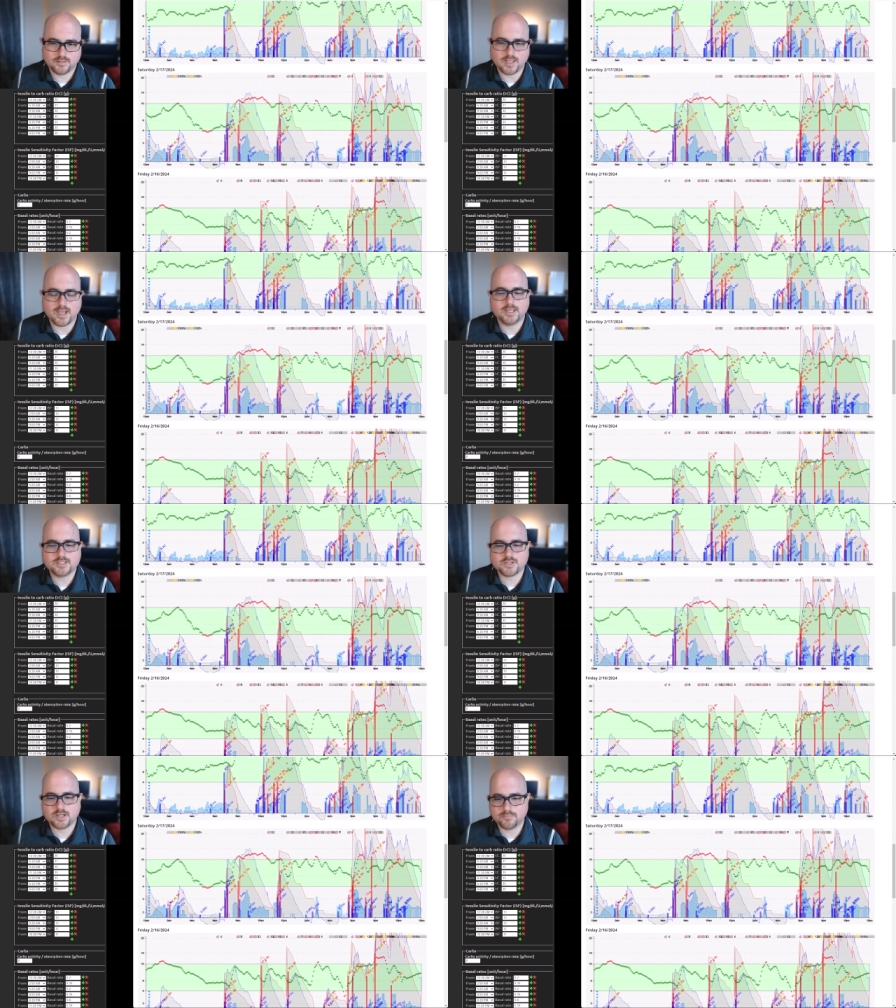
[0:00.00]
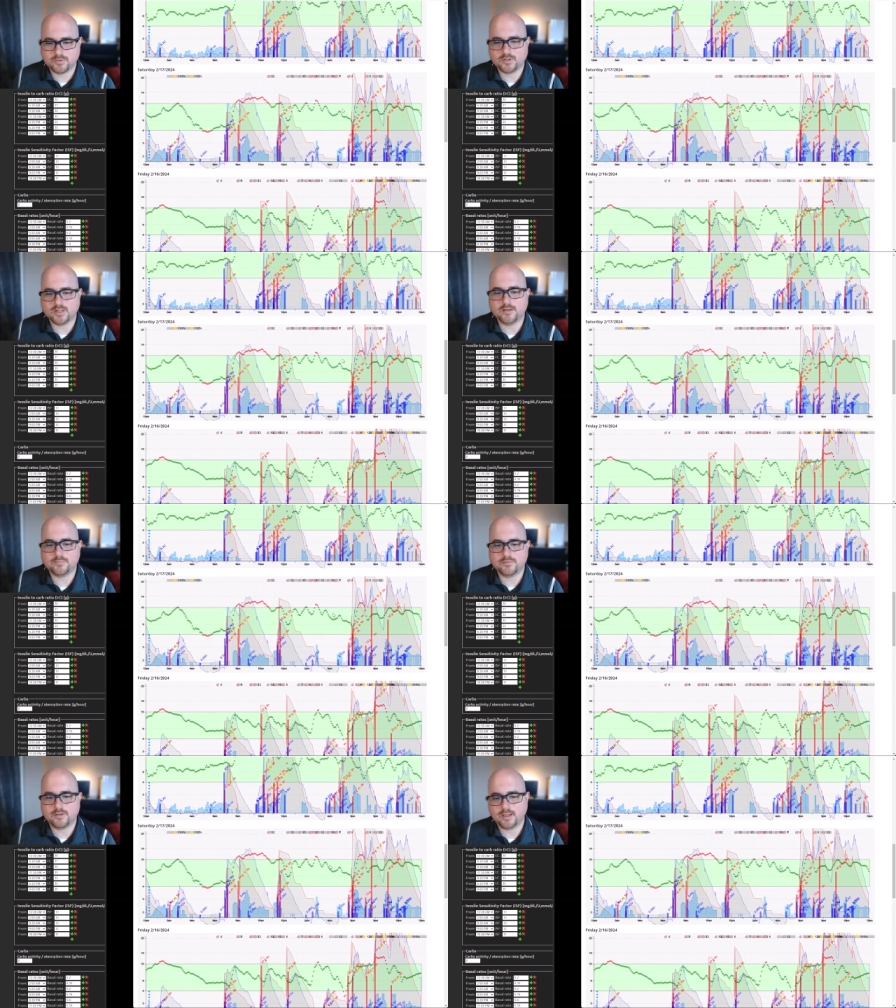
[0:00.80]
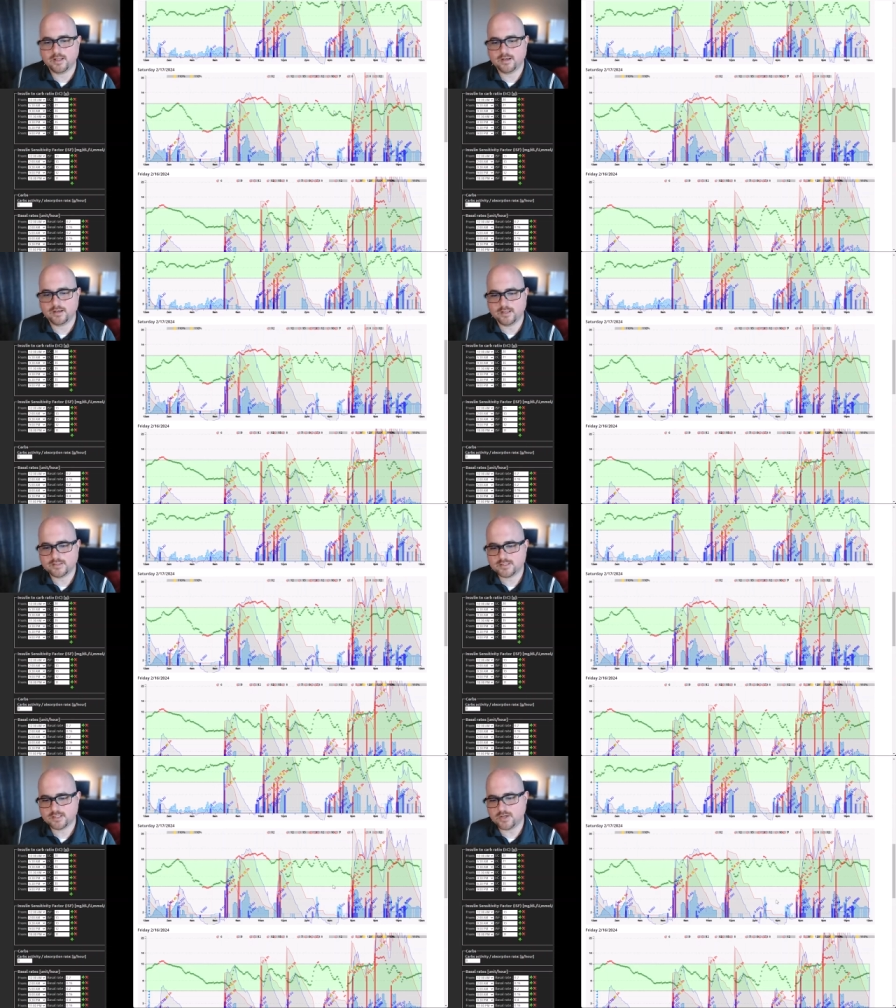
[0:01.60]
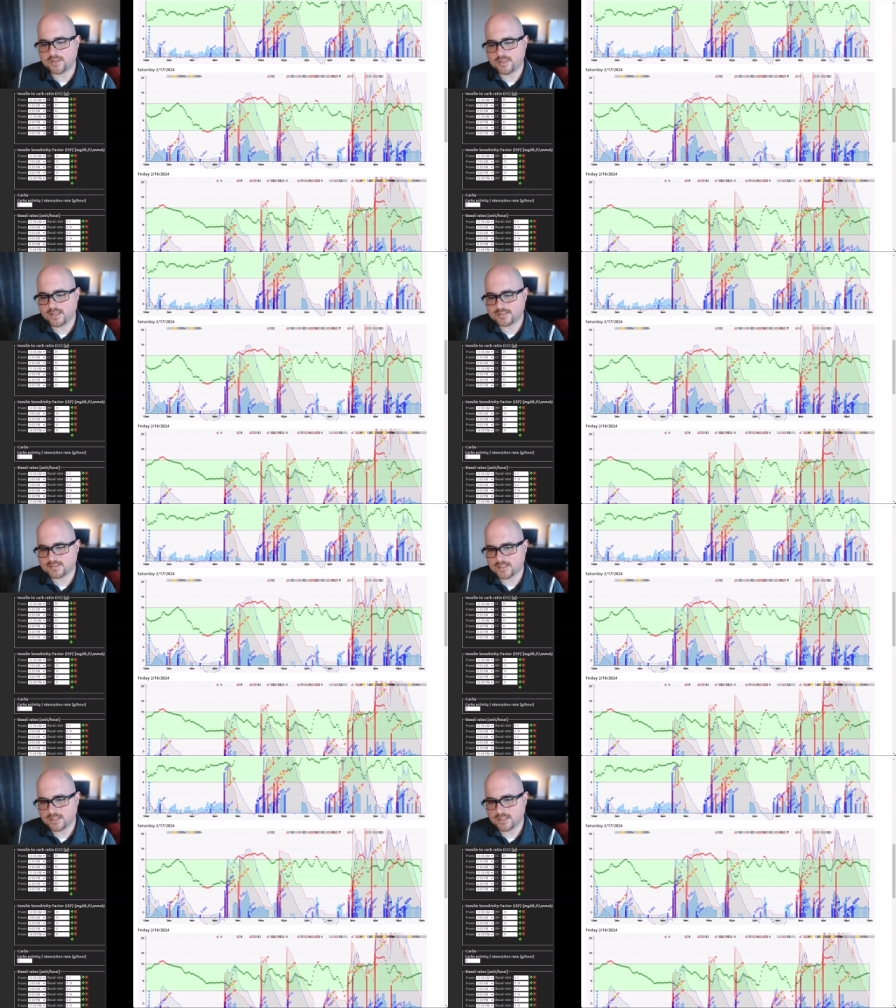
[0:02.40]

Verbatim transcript: Yeah, he's trying to pull up, and it's you know I think it's